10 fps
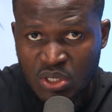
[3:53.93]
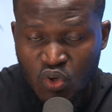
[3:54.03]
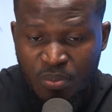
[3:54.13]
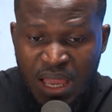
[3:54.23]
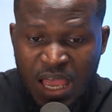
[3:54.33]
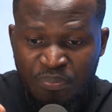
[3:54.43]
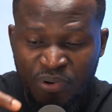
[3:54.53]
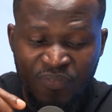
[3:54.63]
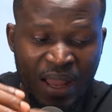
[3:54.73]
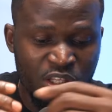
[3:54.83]
So I
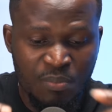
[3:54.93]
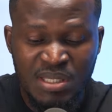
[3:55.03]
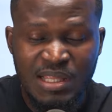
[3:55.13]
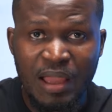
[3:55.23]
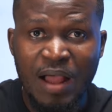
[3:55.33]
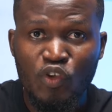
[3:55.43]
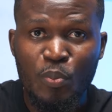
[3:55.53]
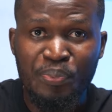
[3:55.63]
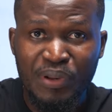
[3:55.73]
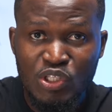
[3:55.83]
prefer, and it means that you have to
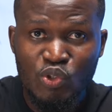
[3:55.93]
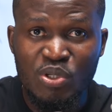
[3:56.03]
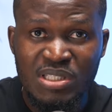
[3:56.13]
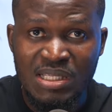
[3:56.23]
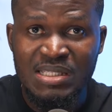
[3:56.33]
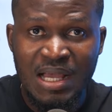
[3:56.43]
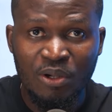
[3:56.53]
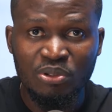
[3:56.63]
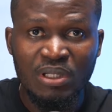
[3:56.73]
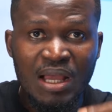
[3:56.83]
print those things
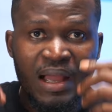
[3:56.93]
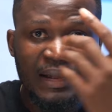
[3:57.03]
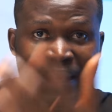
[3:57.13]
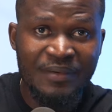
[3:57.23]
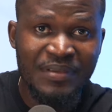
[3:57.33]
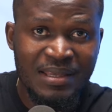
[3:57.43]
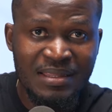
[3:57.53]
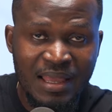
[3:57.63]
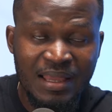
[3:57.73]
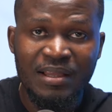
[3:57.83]
out and carry
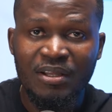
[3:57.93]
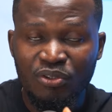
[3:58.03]
it there.